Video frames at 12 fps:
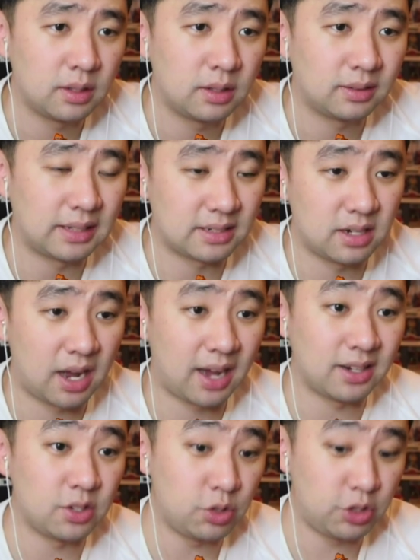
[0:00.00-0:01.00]
That's not
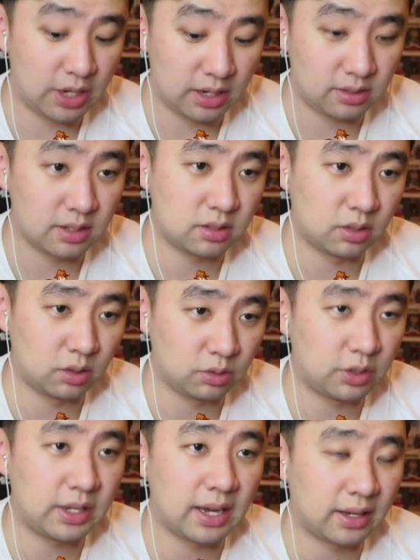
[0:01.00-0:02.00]
New Genesis, so you
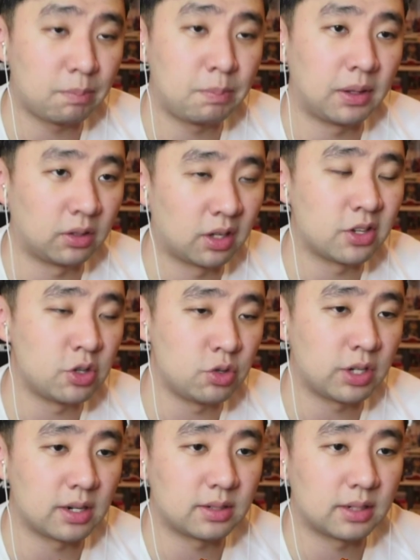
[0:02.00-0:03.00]
can't pill another New
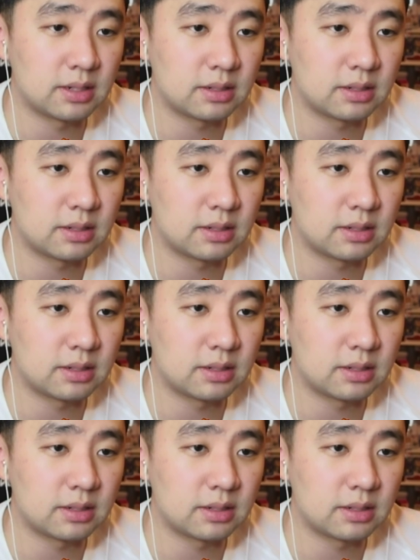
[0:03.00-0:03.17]
Genesis.